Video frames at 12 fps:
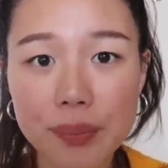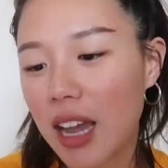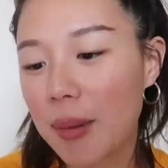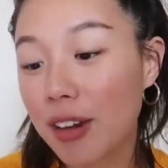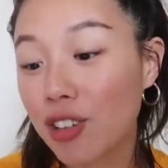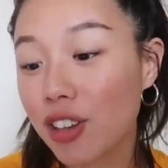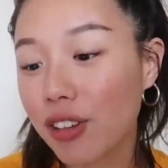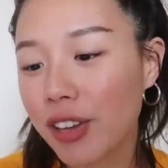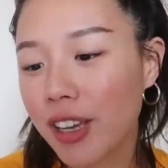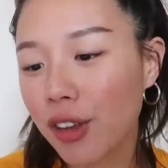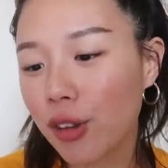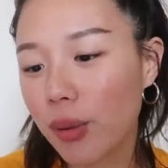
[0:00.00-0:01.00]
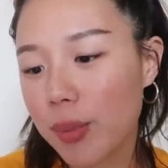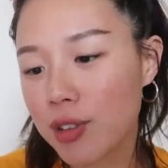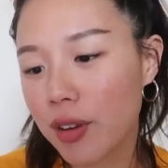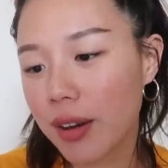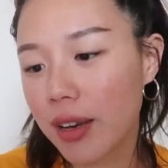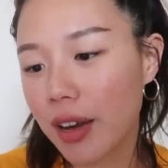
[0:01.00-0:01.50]
I'm actually looking at their
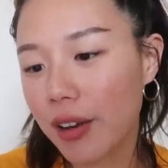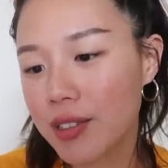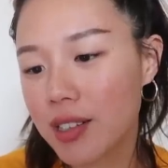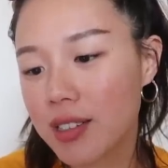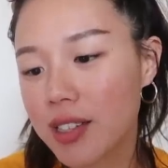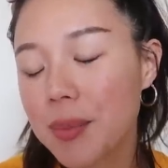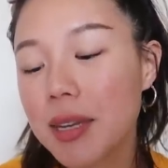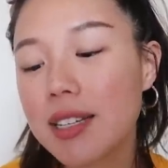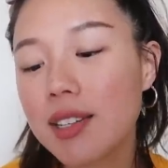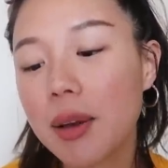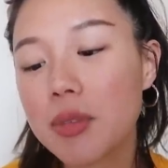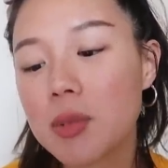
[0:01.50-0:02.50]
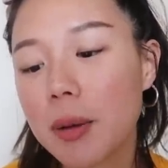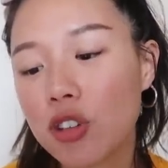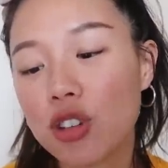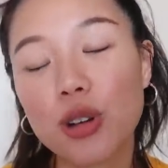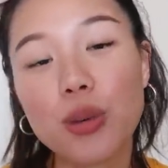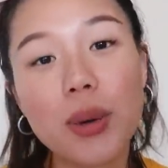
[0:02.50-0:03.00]
website right now. It says limited time
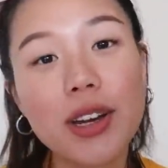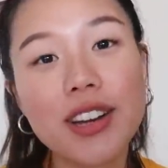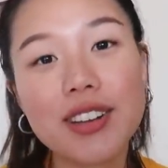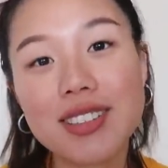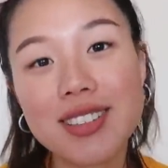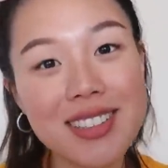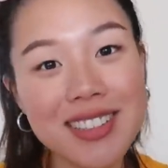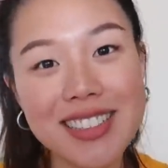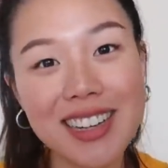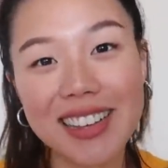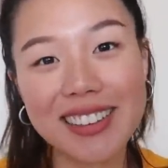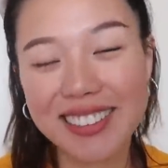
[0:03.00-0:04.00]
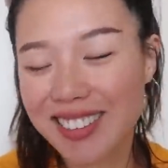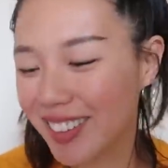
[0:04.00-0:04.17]
special, $160.